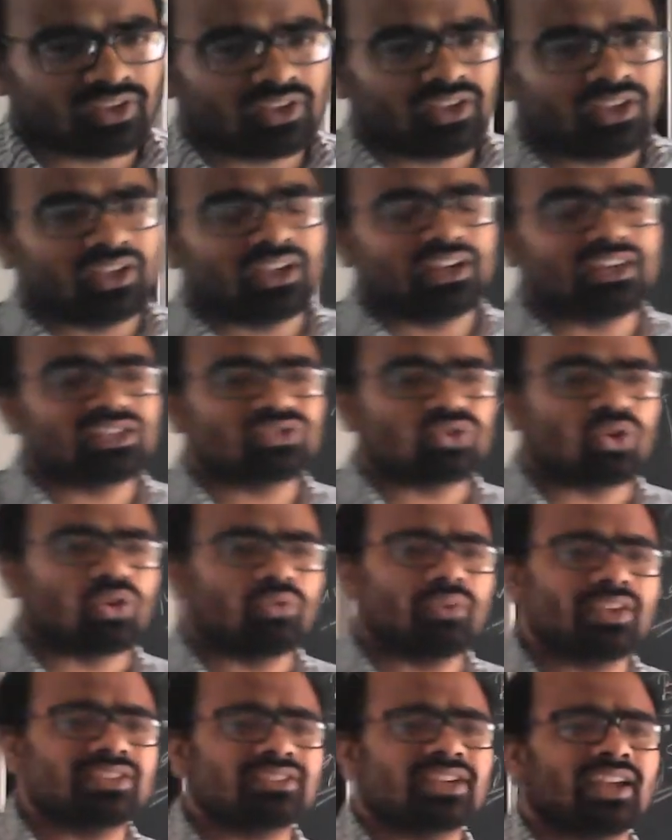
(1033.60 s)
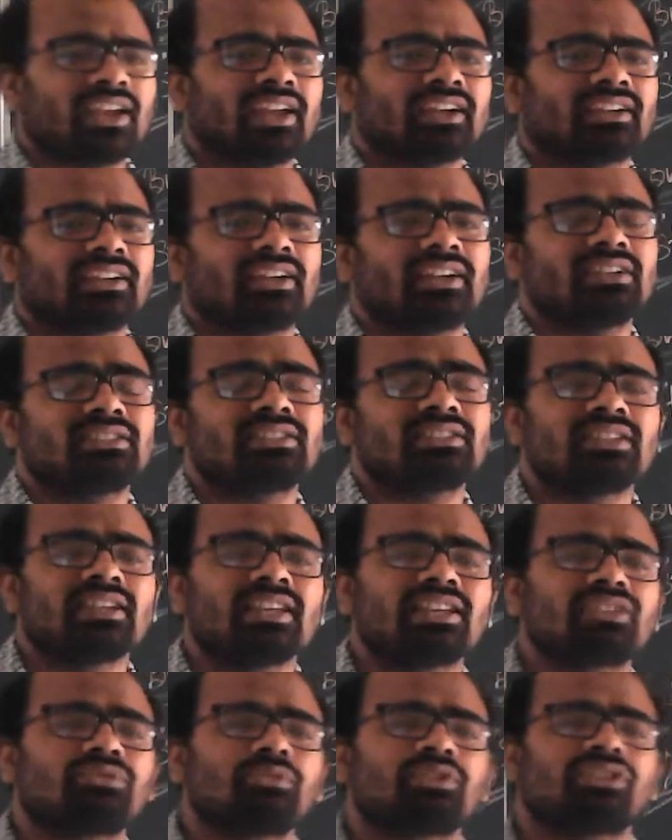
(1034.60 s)
It is always connected in
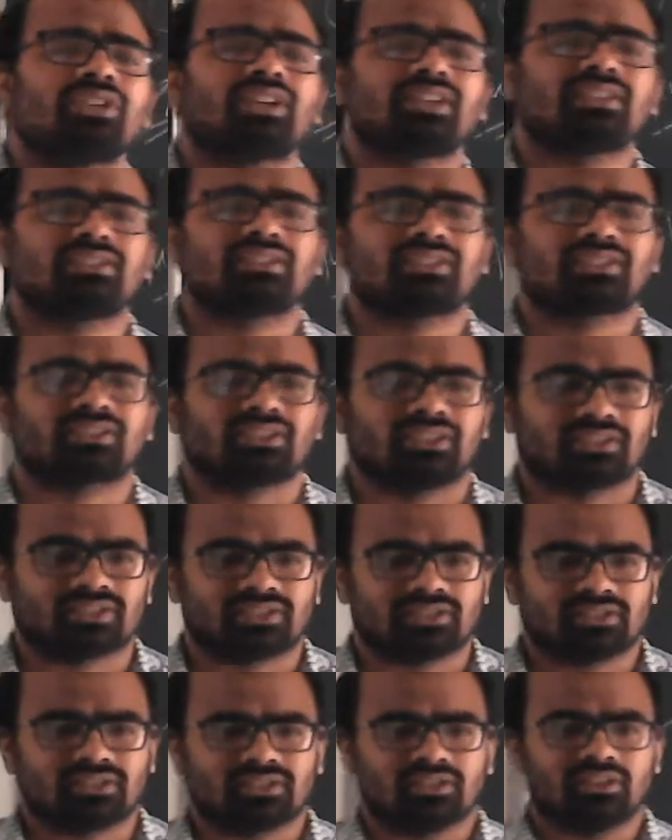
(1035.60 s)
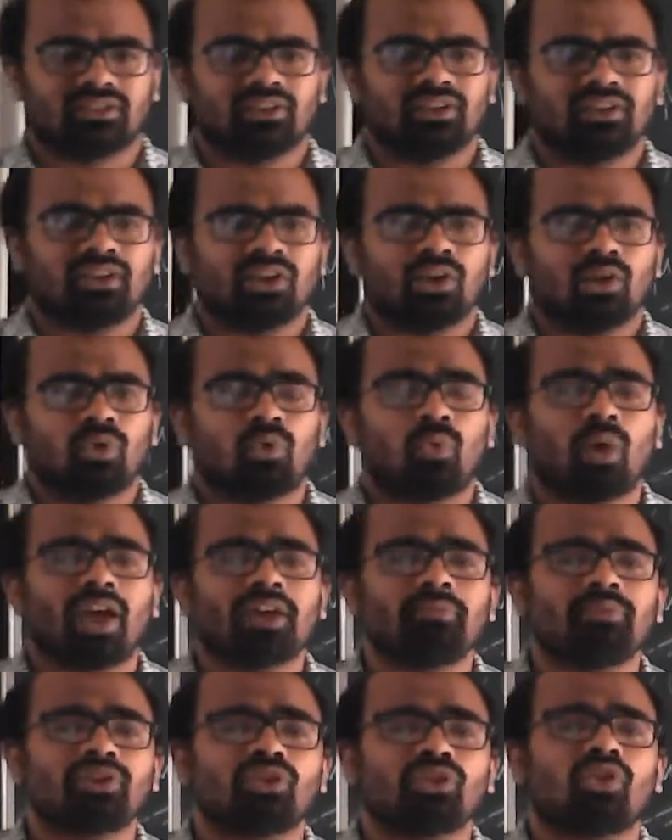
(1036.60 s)
series with the resistors. Why?
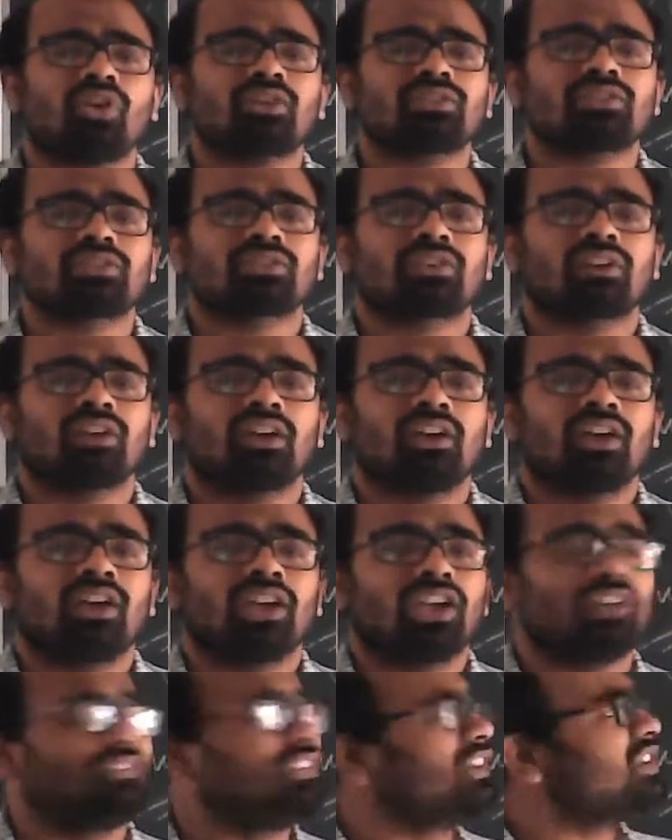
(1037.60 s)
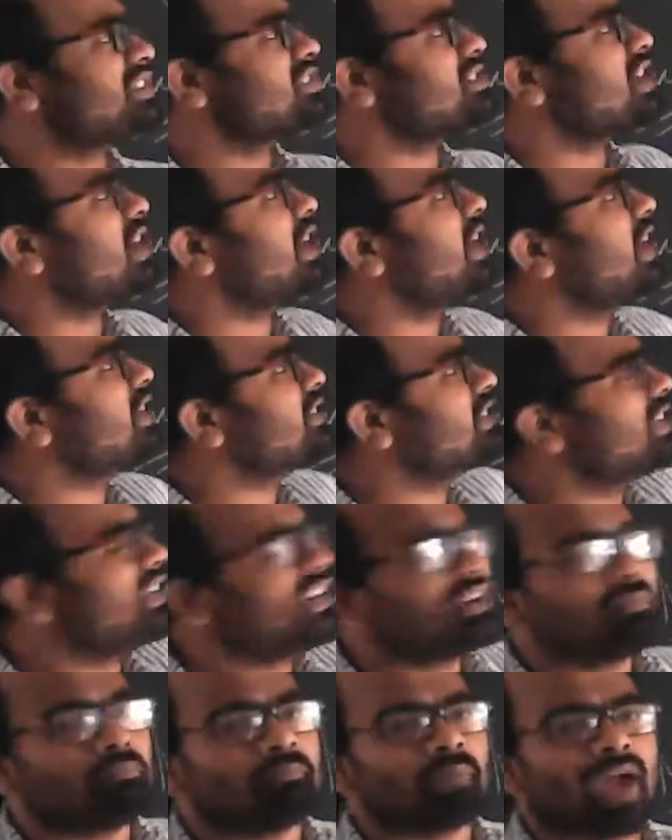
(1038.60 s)
Because if it is connected
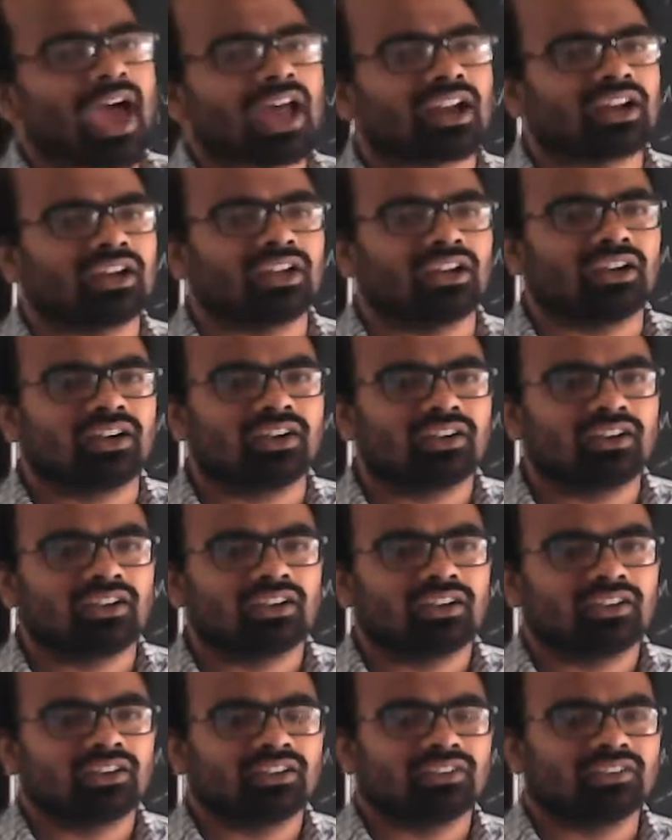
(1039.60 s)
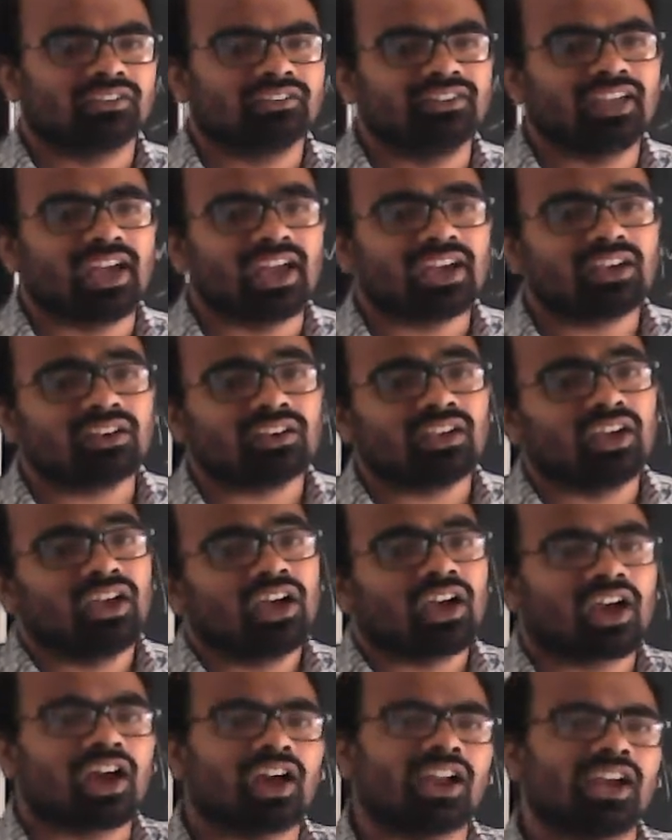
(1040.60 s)
in parallel,
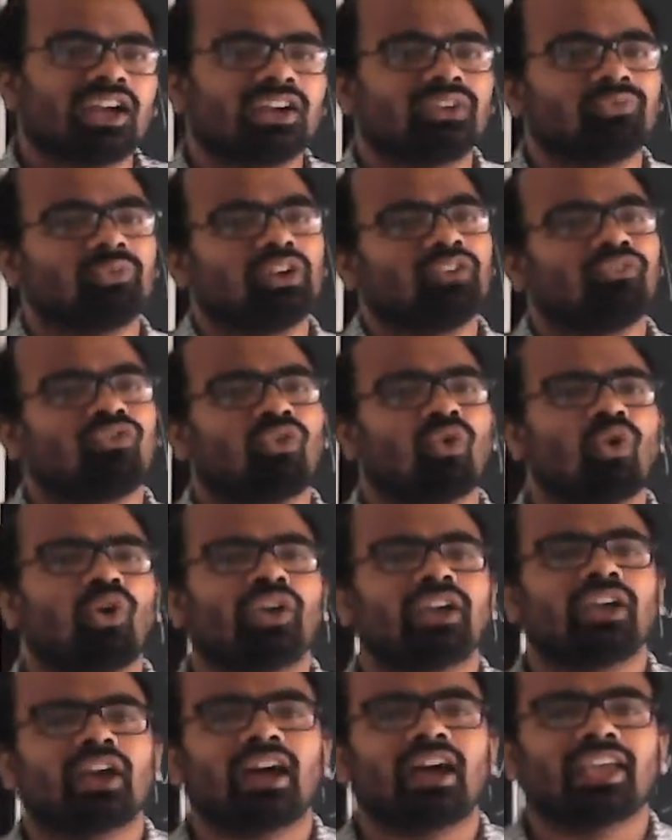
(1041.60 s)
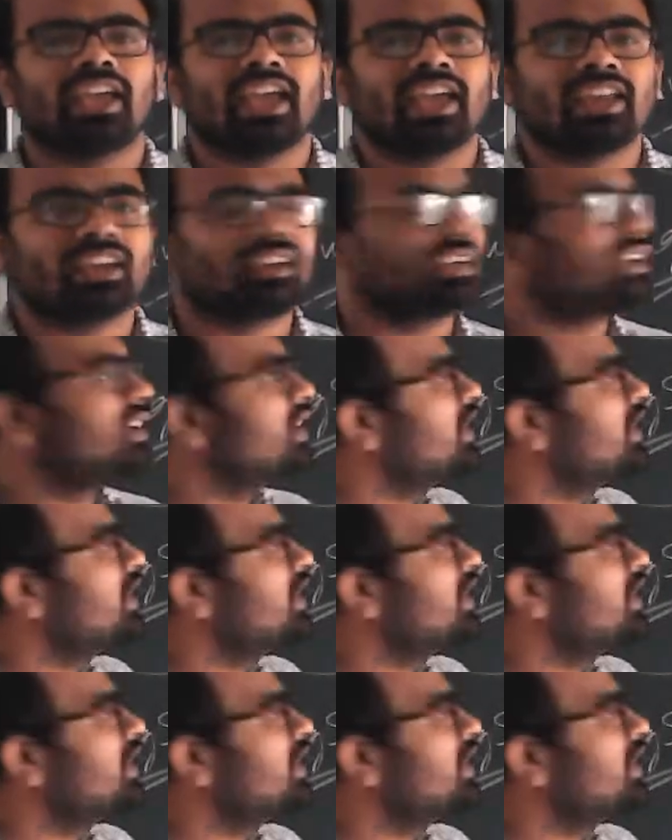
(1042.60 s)
then current will flow again.